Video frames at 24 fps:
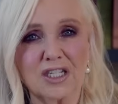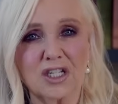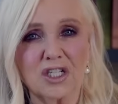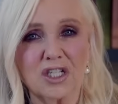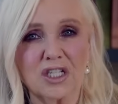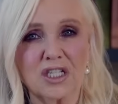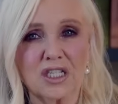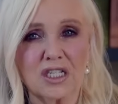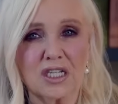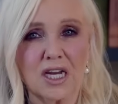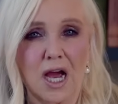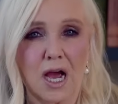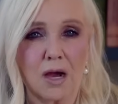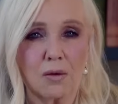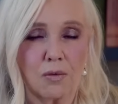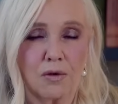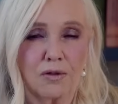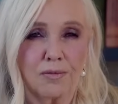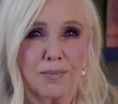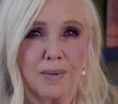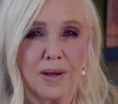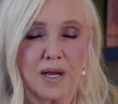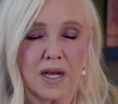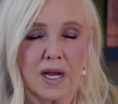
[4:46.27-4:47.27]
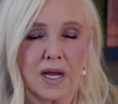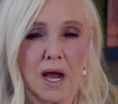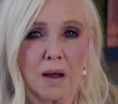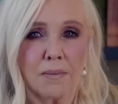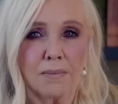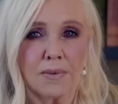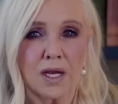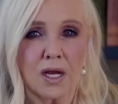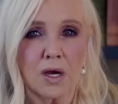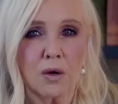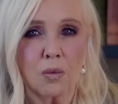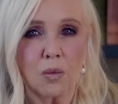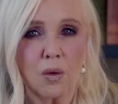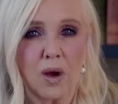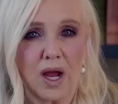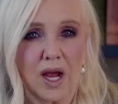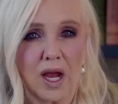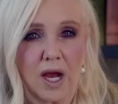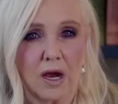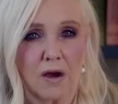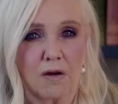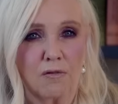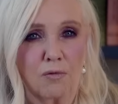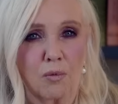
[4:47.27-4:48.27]
to start with becoming
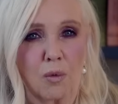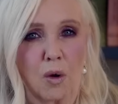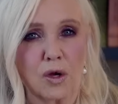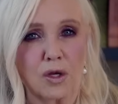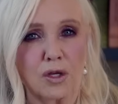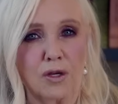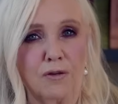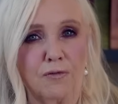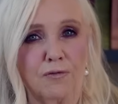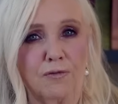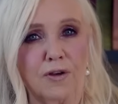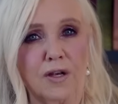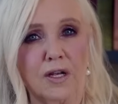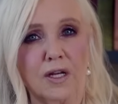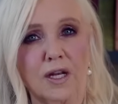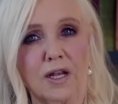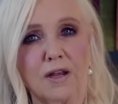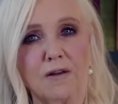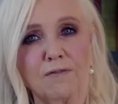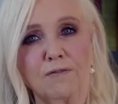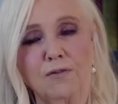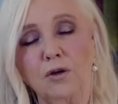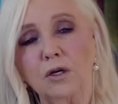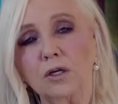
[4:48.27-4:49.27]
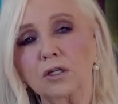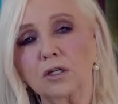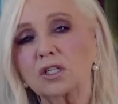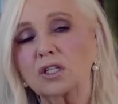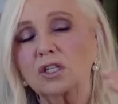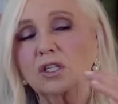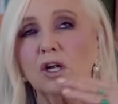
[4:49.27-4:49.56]
aware of what you're feeling first.